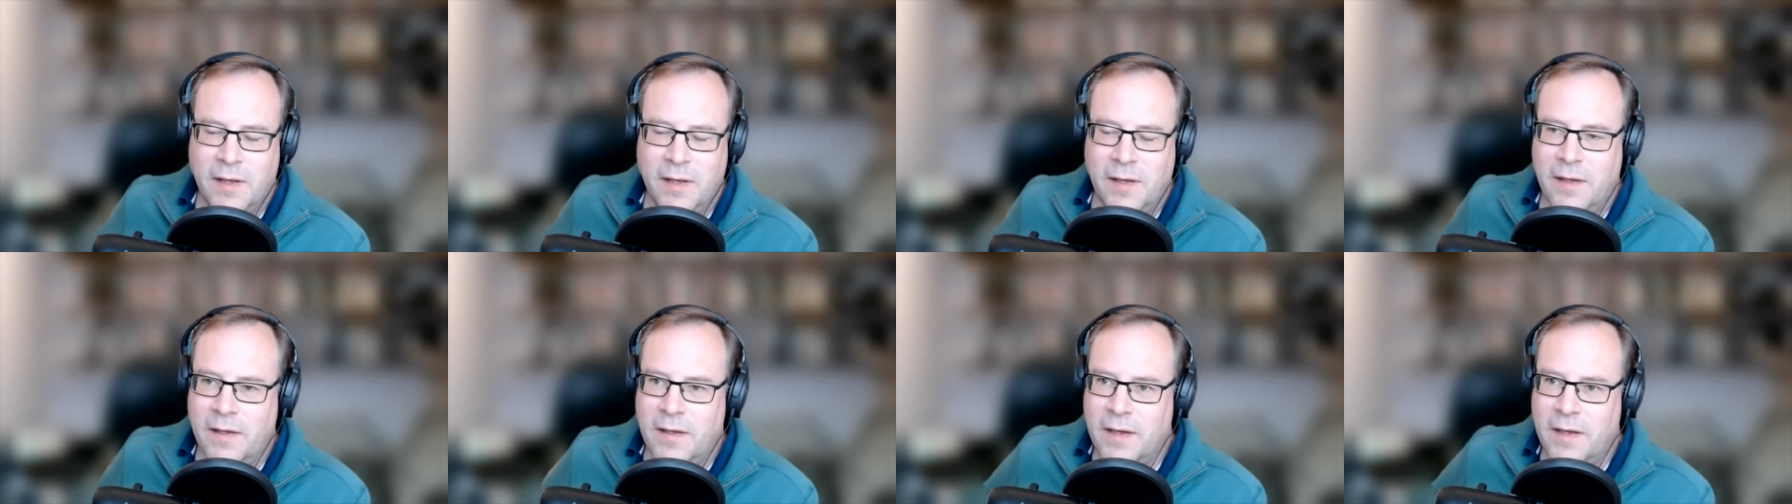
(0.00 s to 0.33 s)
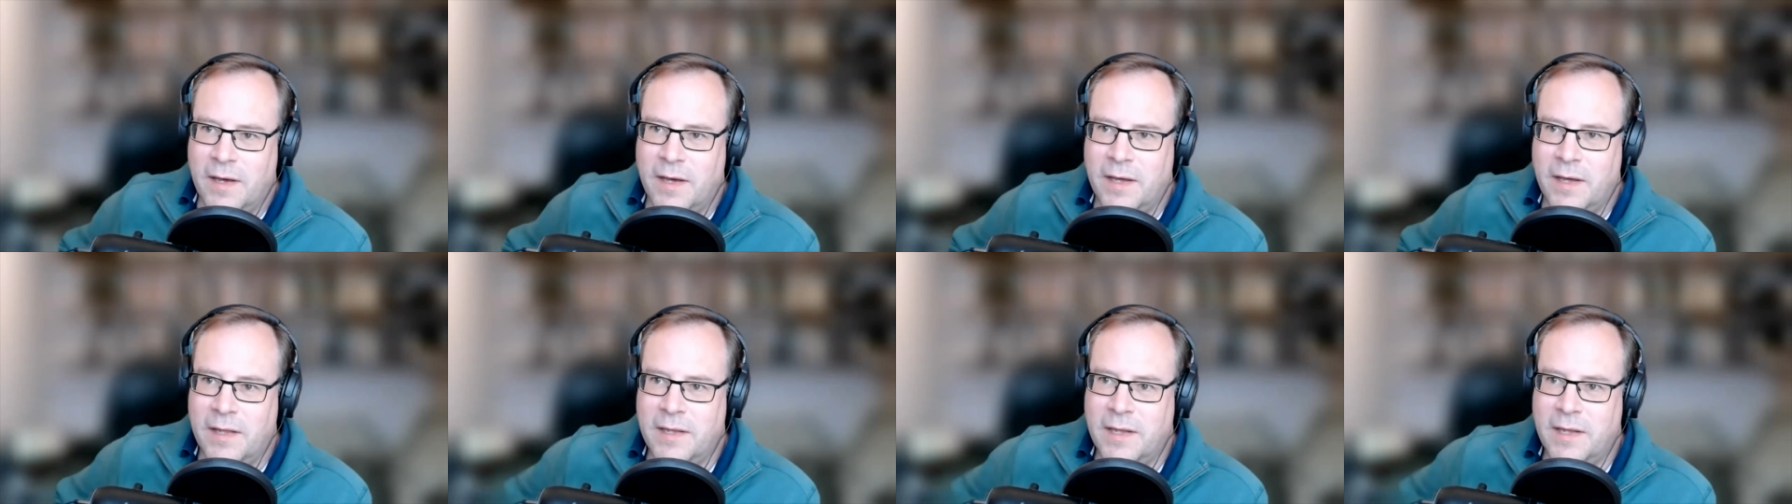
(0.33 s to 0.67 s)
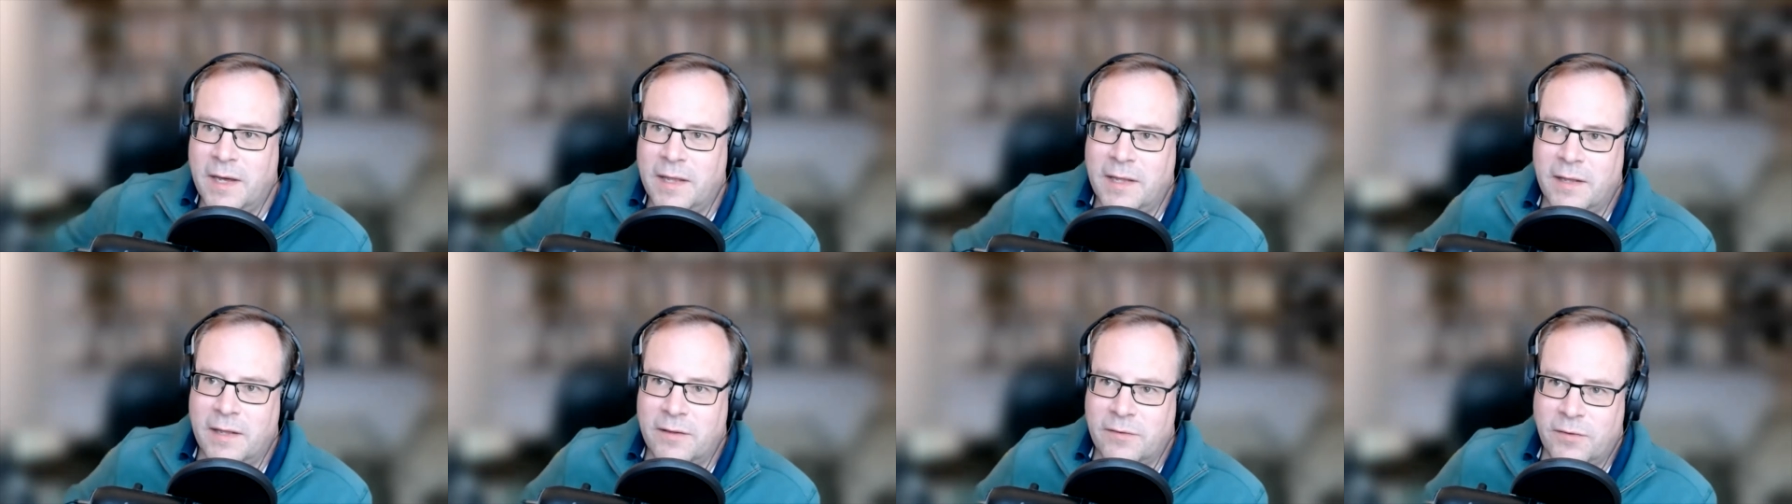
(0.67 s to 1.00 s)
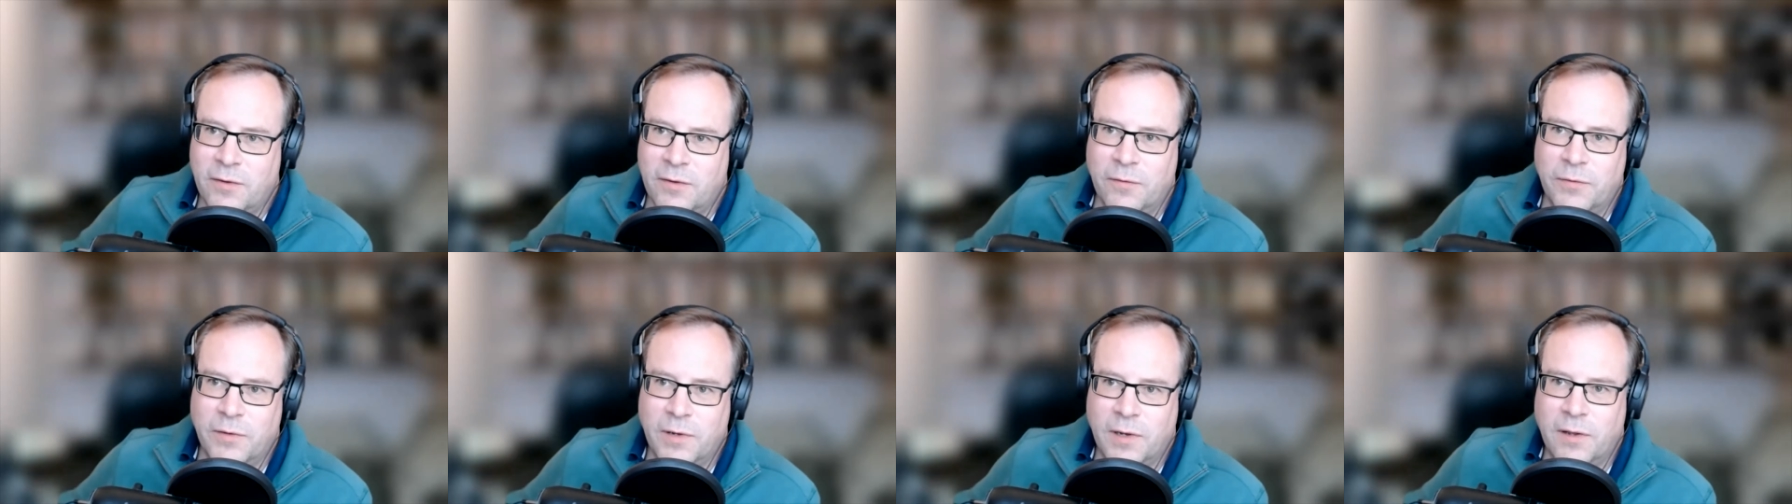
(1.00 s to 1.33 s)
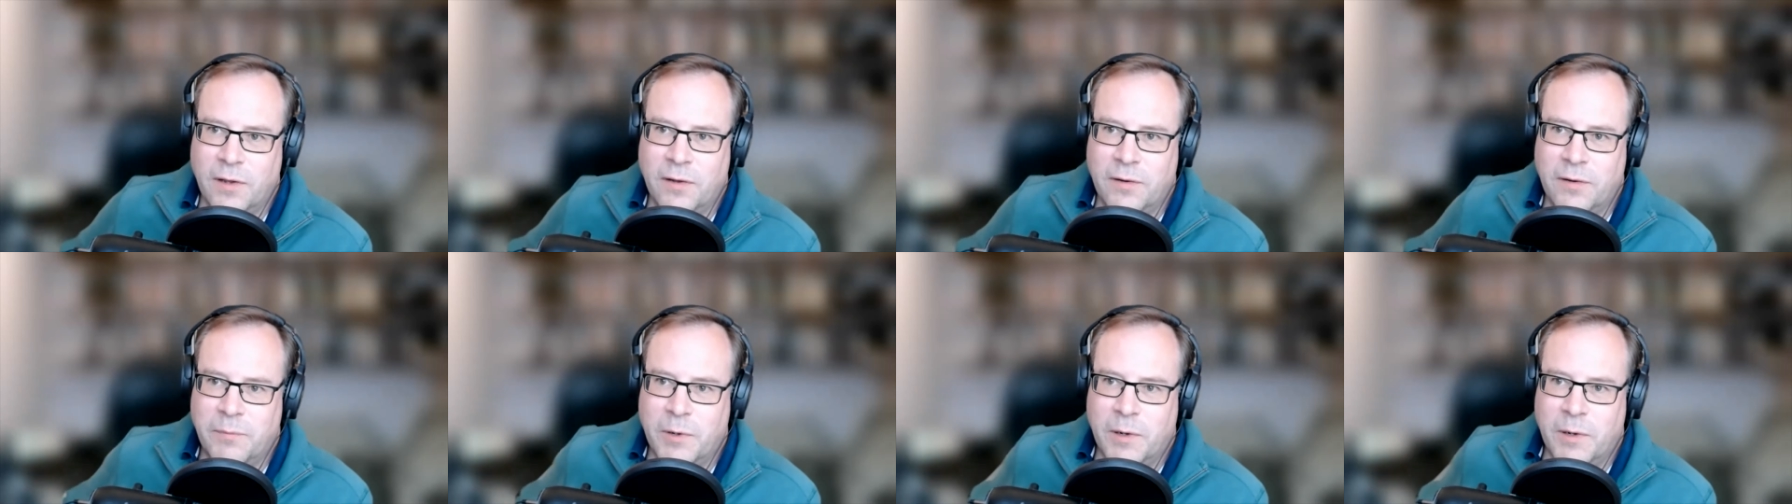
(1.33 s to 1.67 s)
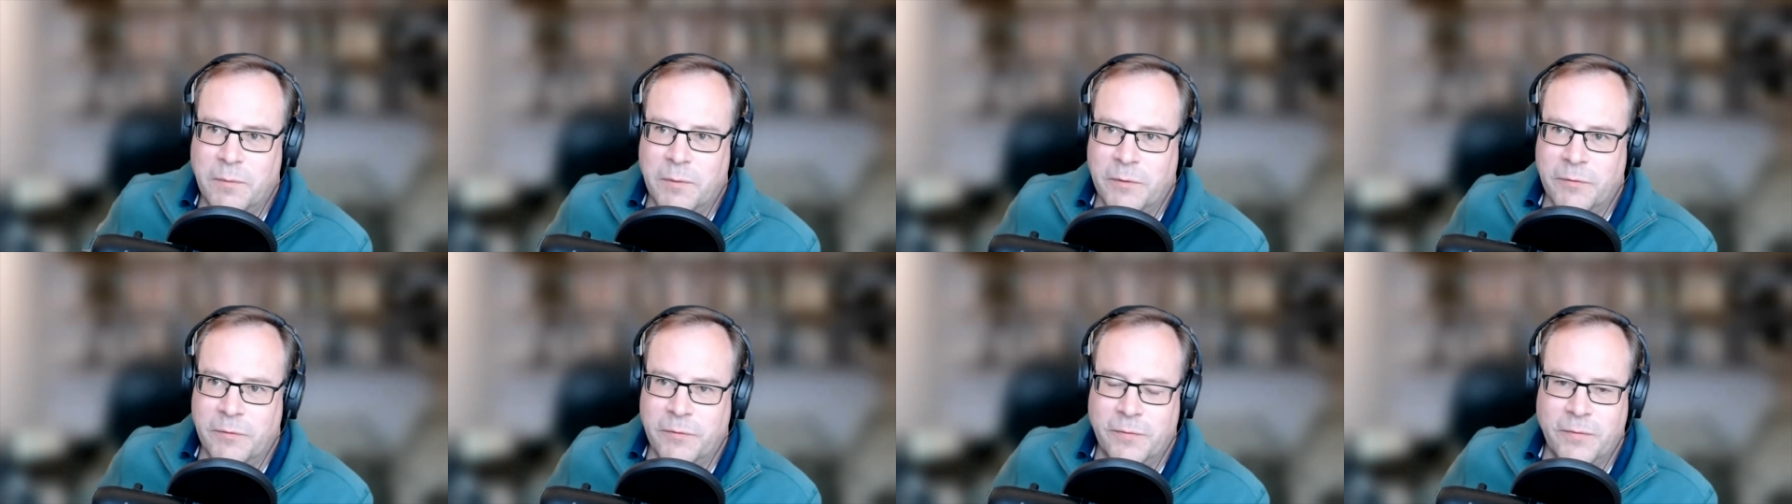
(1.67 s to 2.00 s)
And, and that solves a lot of
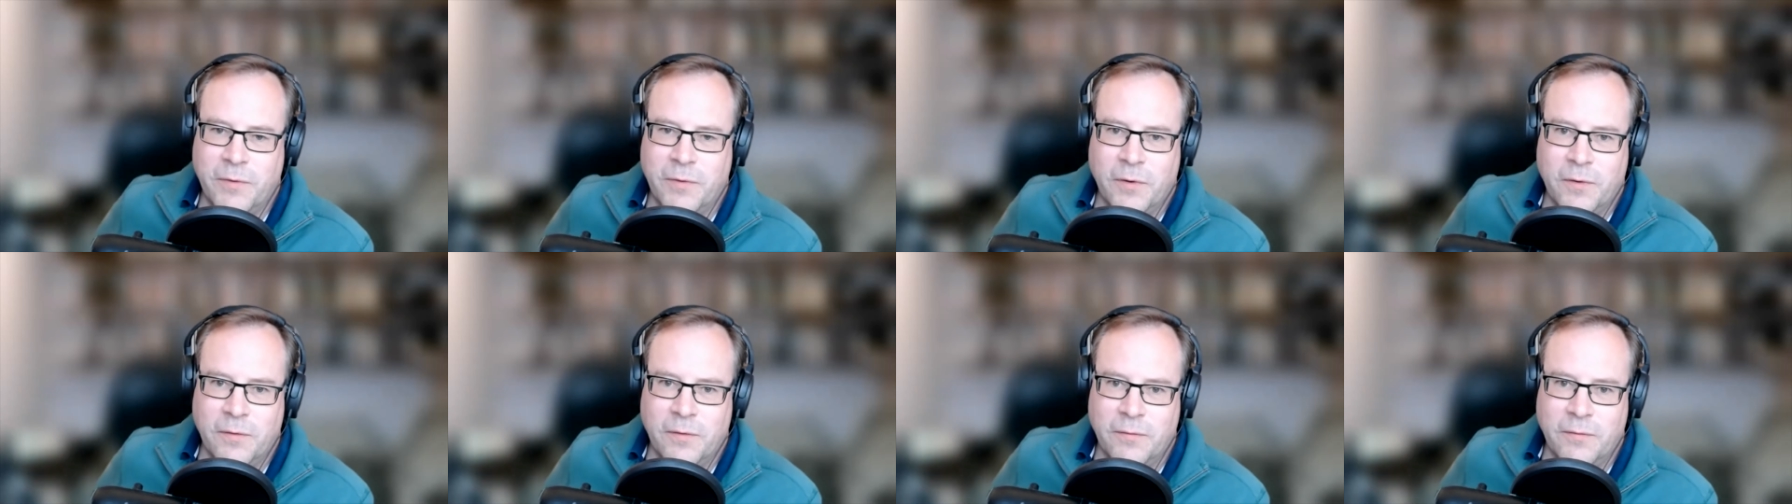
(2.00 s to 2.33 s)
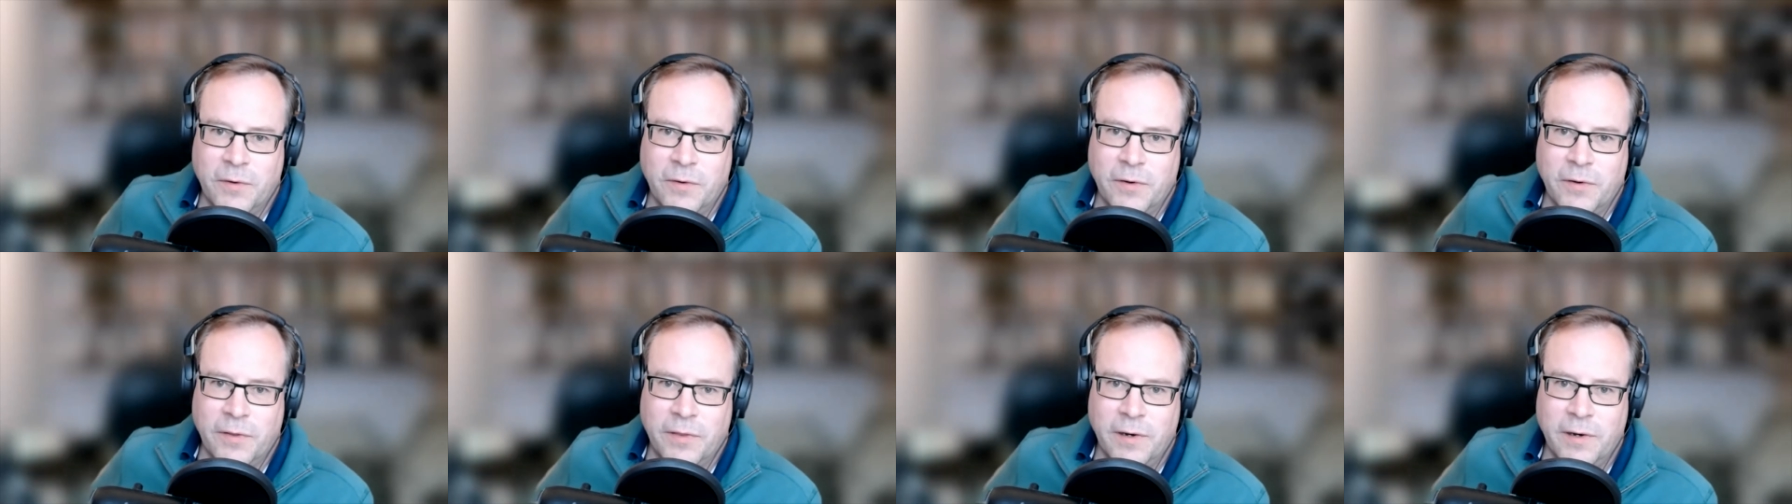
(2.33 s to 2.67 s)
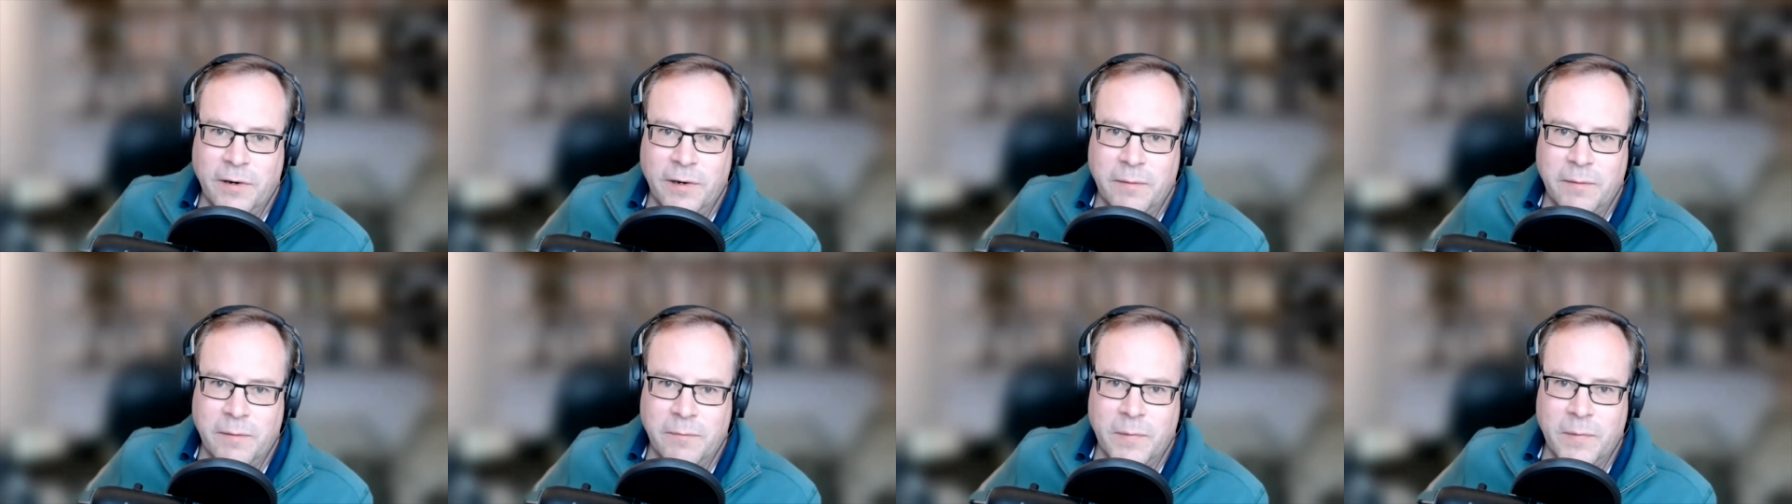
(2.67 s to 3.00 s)
problems for, for Ethereum.